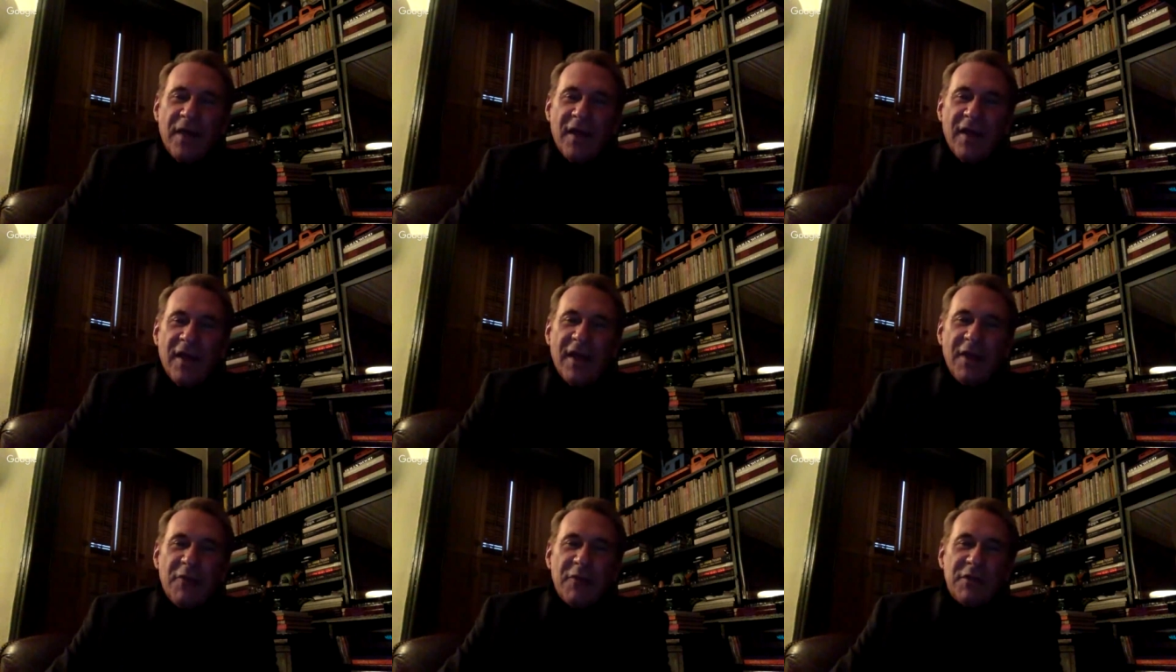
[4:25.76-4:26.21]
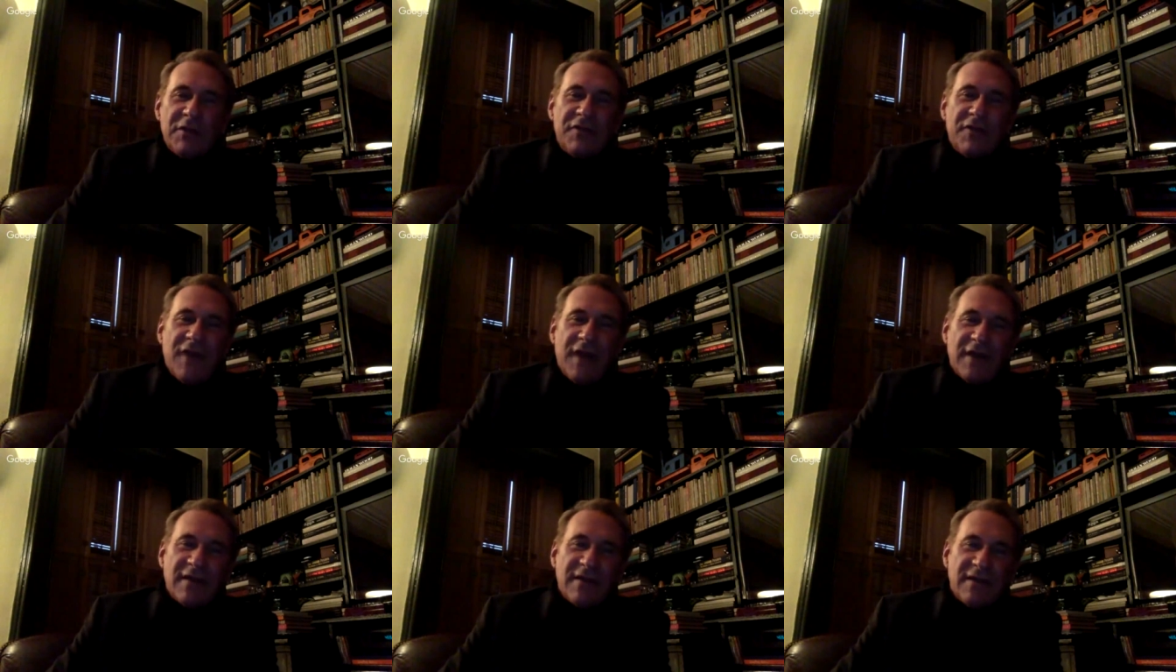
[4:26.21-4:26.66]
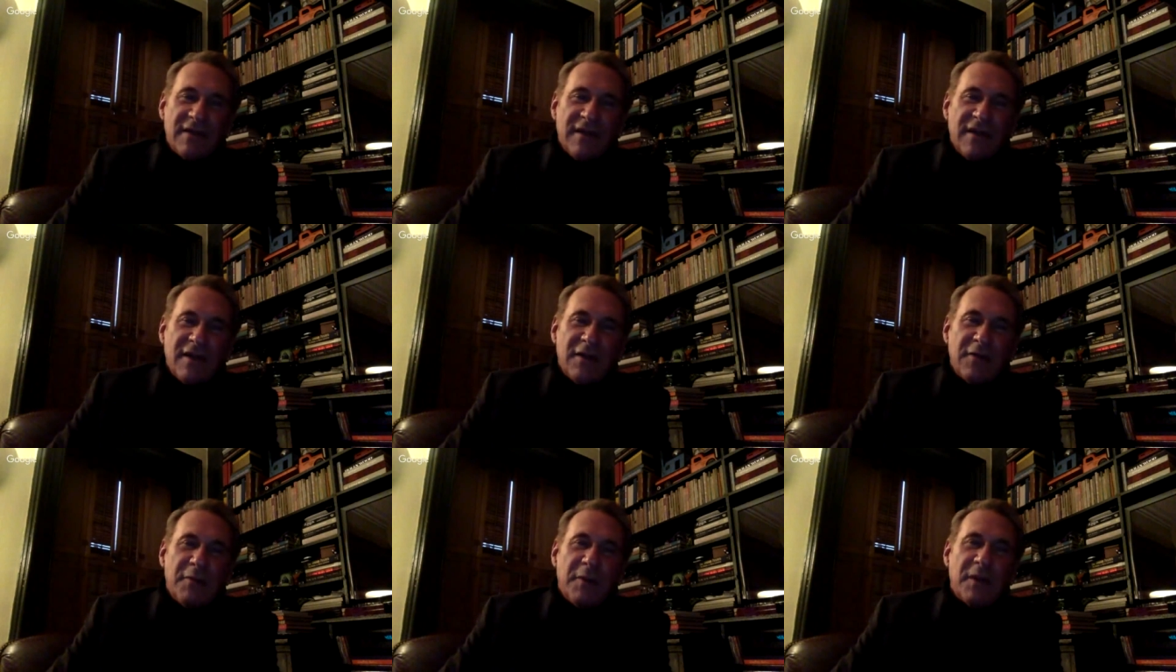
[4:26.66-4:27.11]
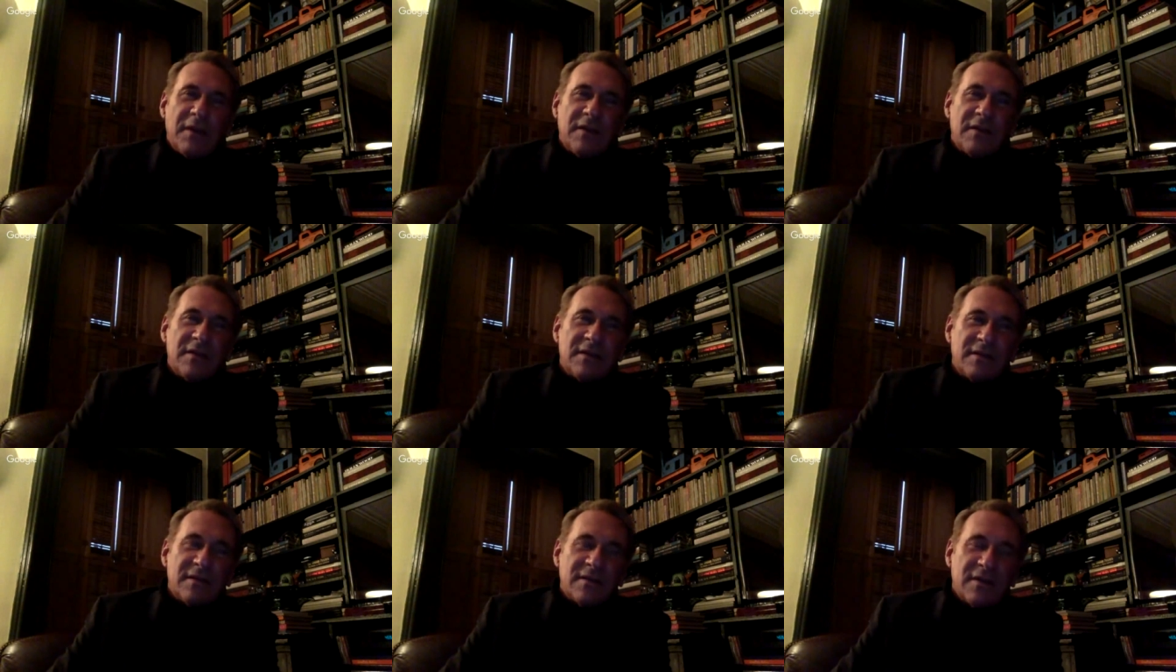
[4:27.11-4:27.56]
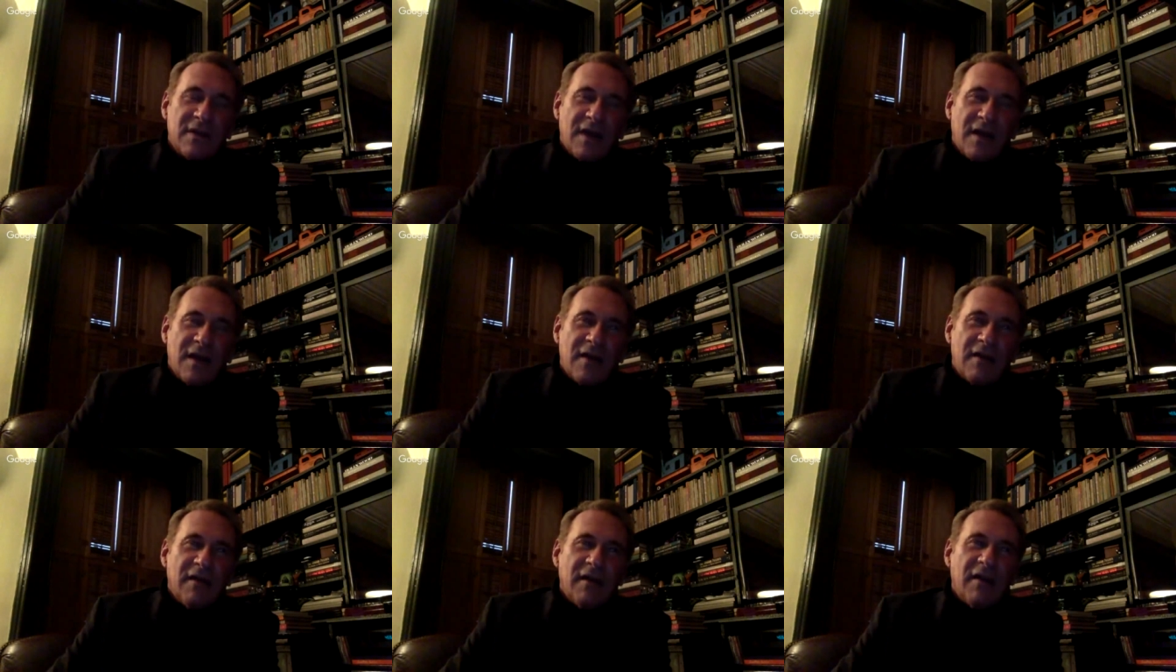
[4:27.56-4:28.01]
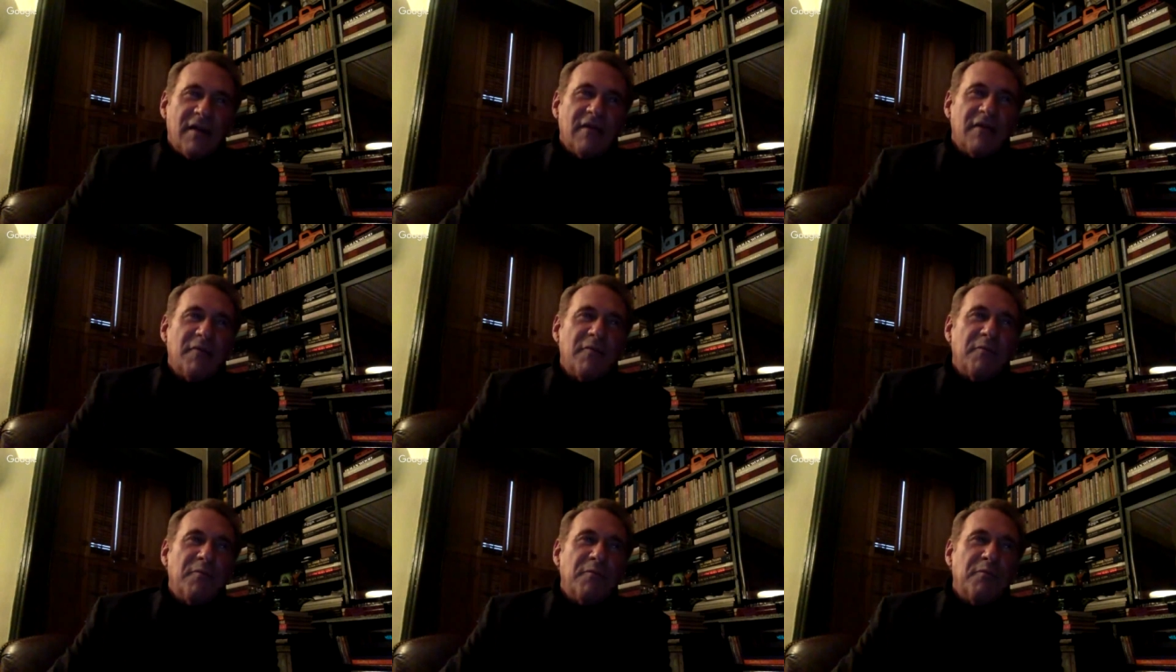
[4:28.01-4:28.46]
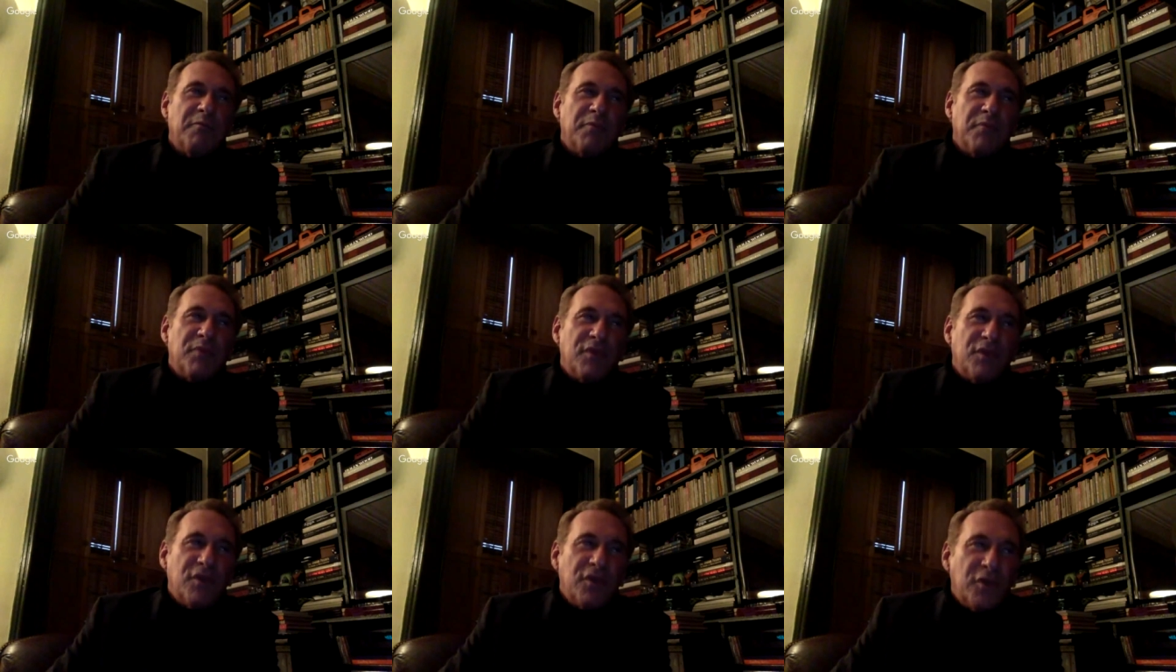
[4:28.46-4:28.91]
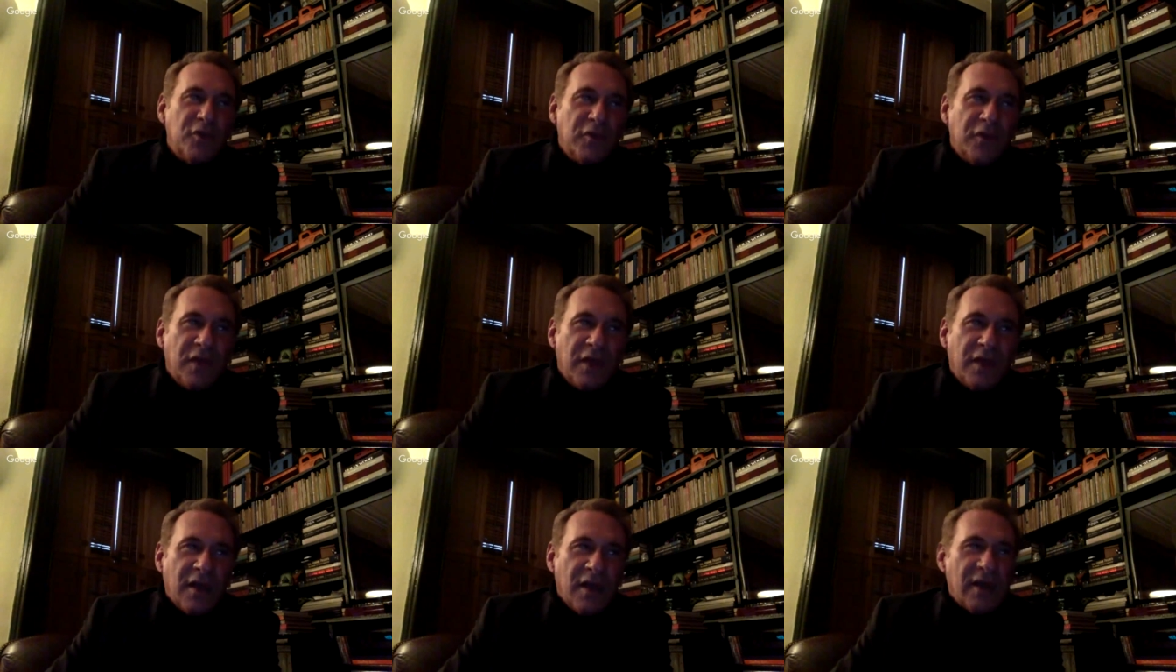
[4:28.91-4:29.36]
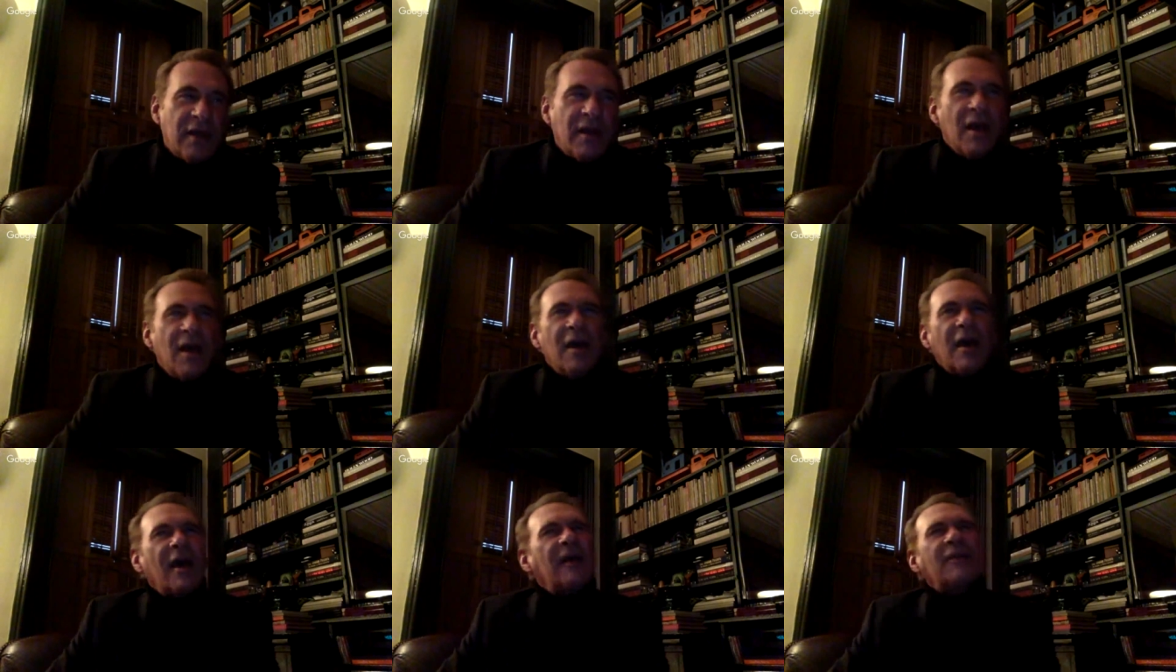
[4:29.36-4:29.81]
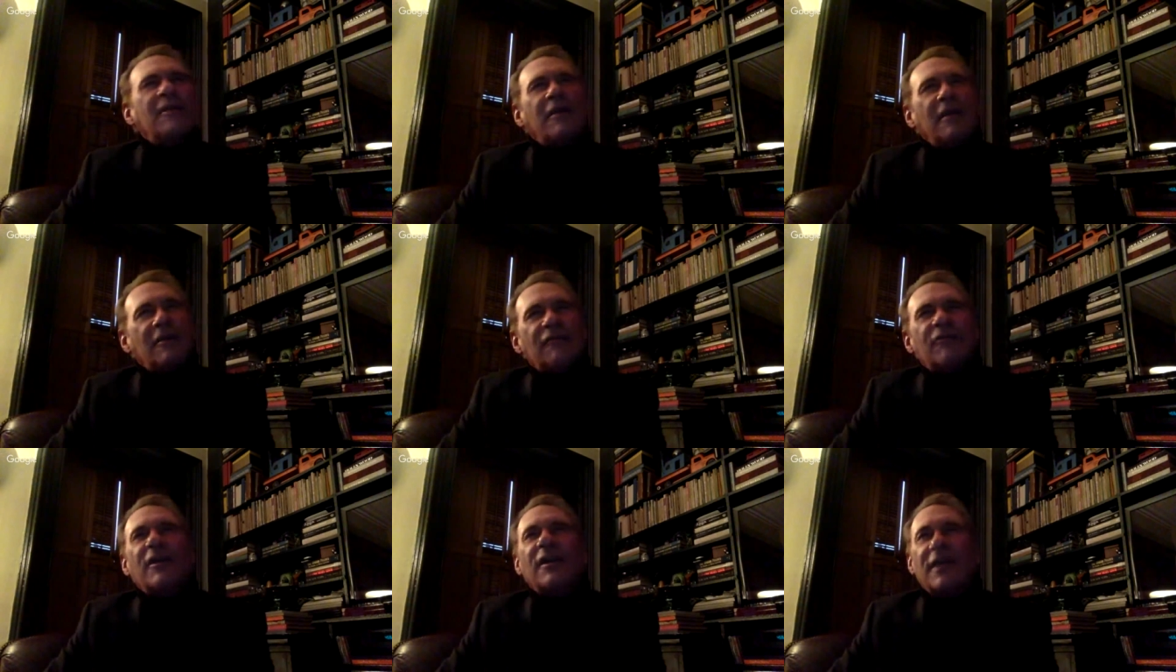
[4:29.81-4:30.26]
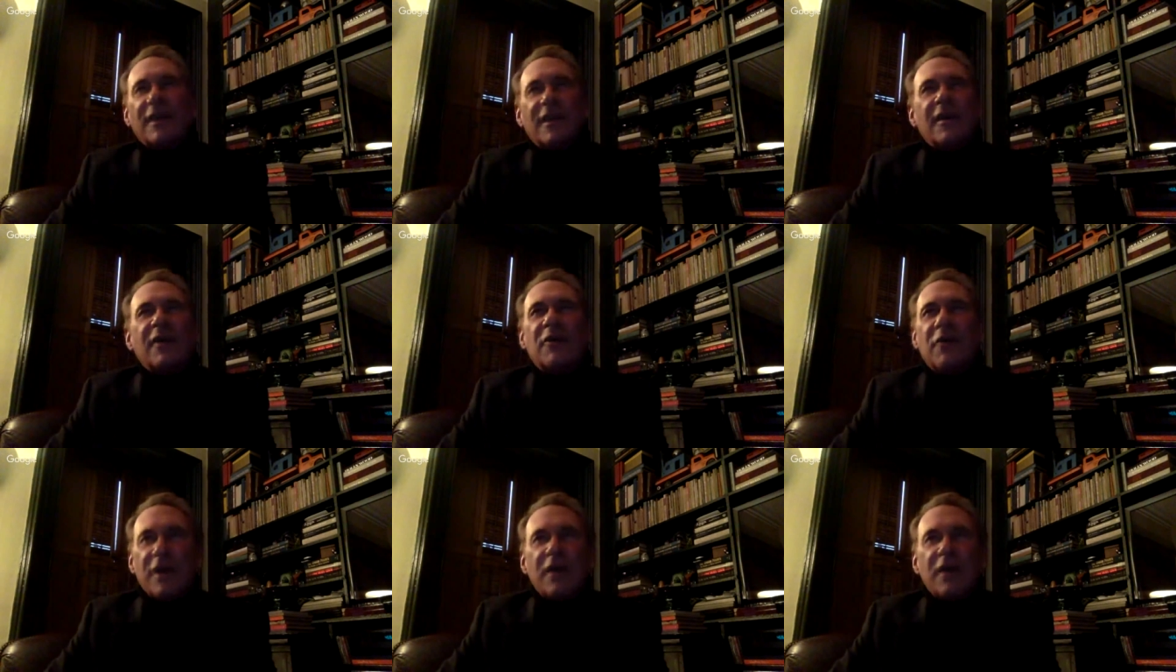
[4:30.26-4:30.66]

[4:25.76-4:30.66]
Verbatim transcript: He was fascinated by the sun and the beauty, and and really, it,